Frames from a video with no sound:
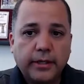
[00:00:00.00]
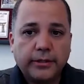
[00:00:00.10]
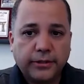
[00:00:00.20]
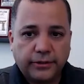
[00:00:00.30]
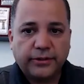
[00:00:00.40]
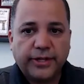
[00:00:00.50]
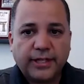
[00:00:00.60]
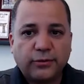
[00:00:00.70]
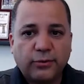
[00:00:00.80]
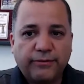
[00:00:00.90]
So
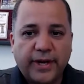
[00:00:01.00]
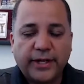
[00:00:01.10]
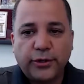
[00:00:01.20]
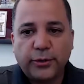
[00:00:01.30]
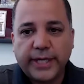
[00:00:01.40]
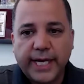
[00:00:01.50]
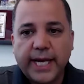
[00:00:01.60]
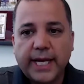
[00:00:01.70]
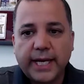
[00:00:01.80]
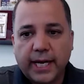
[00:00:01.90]
that's where, if I could do it
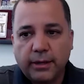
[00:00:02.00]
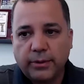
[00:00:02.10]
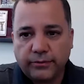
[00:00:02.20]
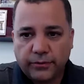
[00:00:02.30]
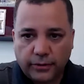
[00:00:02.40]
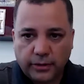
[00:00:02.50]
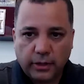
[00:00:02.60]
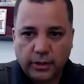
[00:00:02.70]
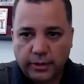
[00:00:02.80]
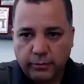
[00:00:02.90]
again, I would have
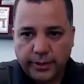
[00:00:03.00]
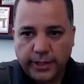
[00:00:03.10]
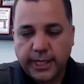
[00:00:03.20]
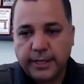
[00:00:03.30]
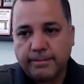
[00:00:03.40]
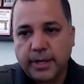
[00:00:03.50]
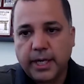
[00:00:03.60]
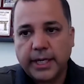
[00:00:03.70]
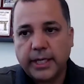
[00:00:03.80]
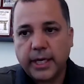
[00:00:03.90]
started with the end in
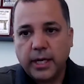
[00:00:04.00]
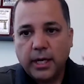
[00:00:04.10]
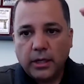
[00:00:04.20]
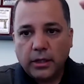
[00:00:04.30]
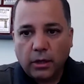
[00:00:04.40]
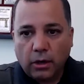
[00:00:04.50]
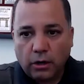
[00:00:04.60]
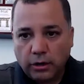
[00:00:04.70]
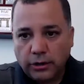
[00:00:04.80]
mind. Large